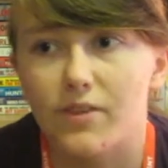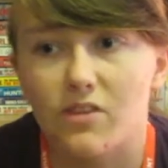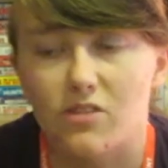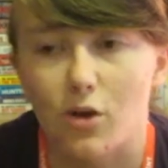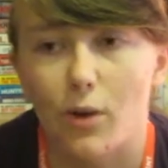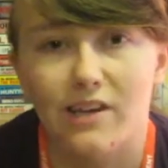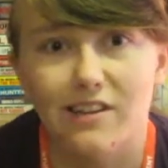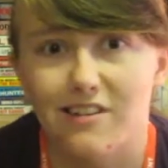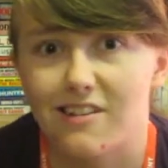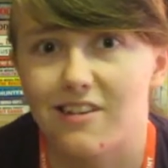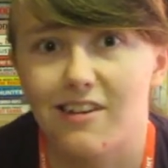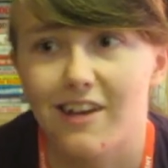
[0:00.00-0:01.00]
So I
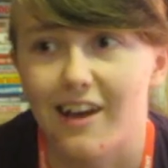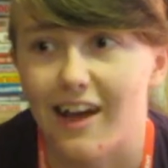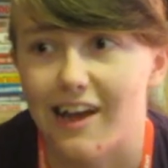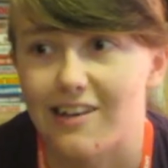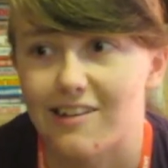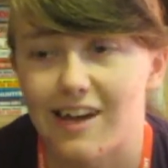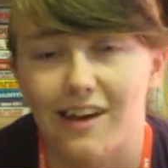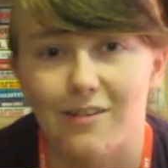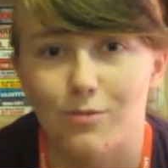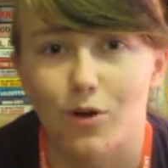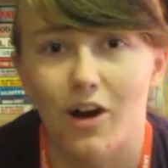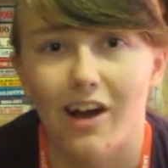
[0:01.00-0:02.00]
did. And that
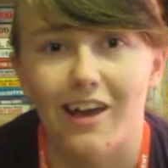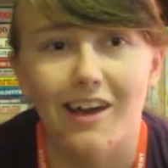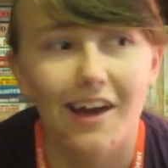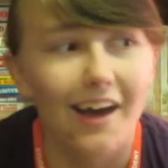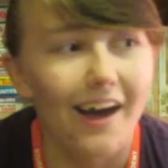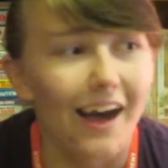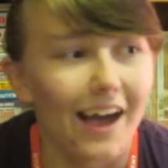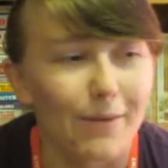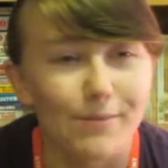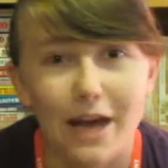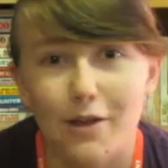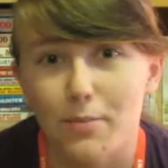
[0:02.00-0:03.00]
is why I
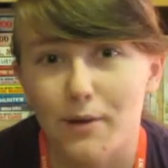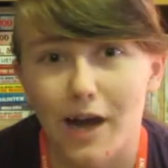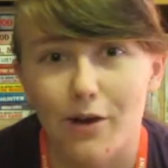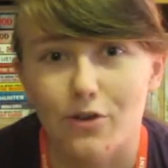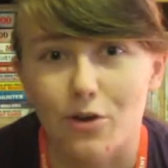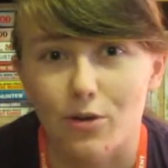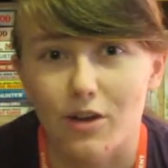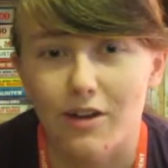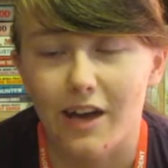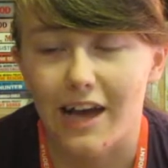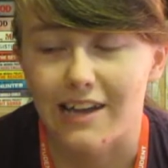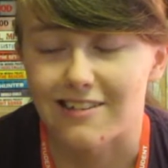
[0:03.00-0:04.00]
am now the proud
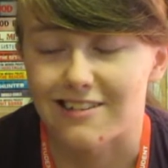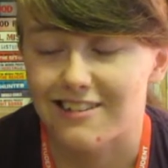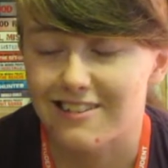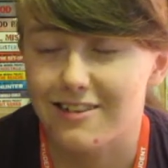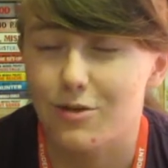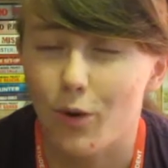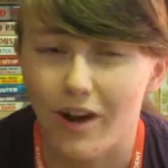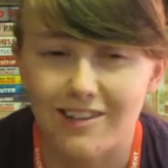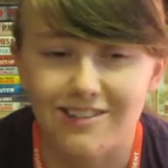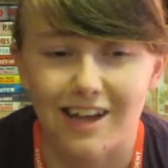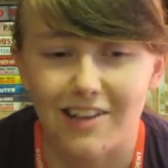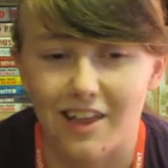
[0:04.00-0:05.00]
owner, and this is
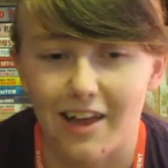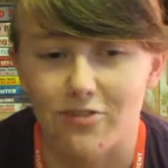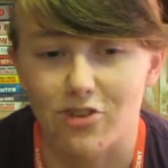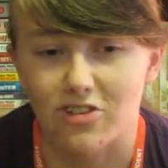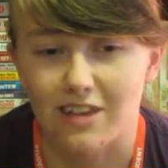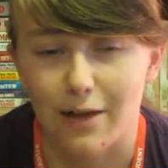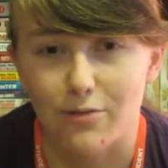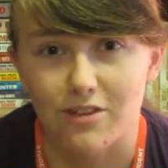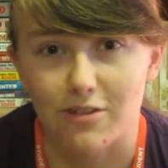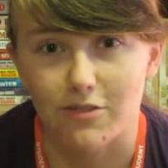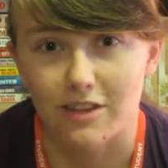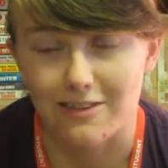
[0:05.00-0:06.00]
quite sad that I've just
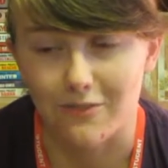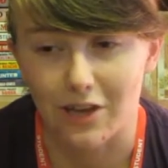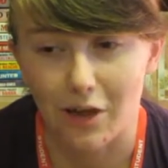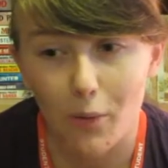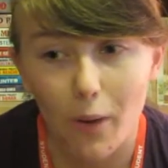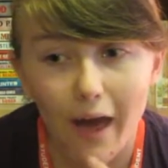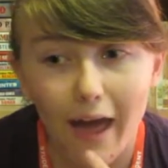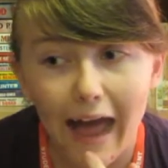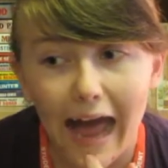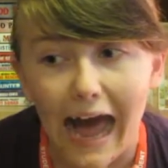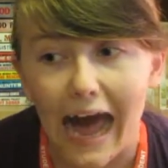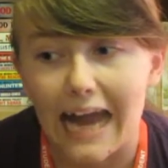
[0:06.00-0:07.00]
counted for this video,
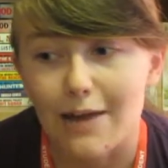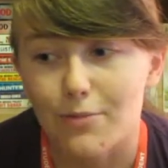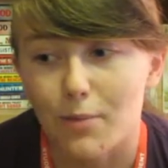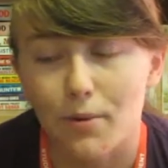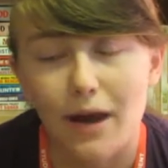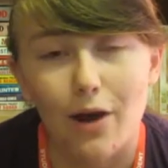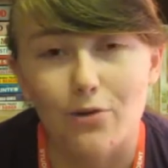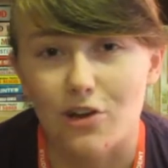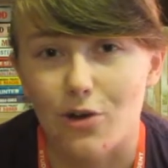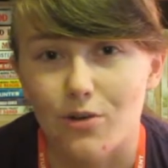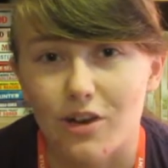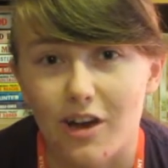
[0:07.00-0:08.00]
I am the proud
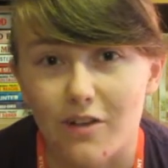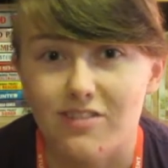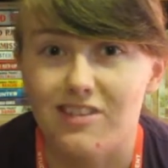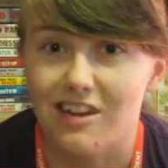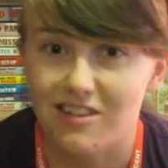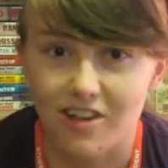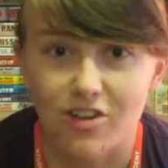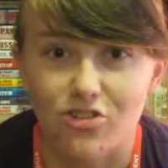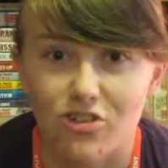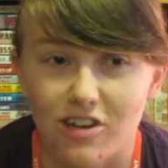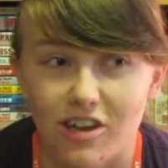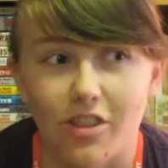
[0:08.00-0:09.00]
owner of
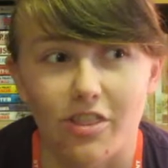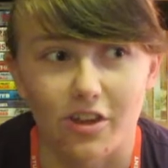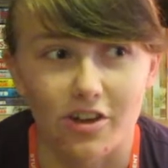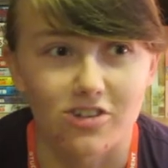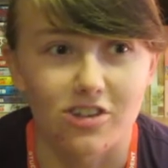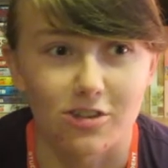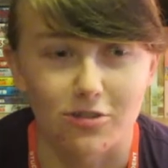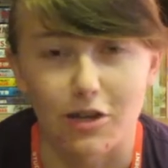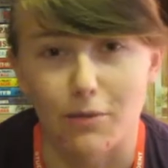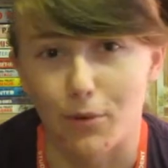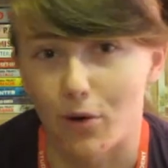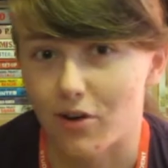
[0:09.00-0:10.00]

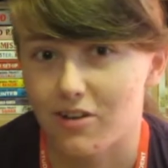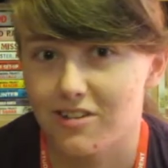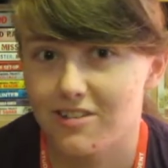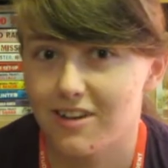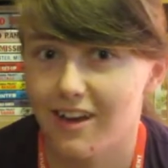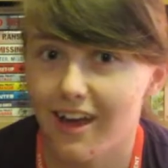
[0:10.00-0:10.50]
633 books.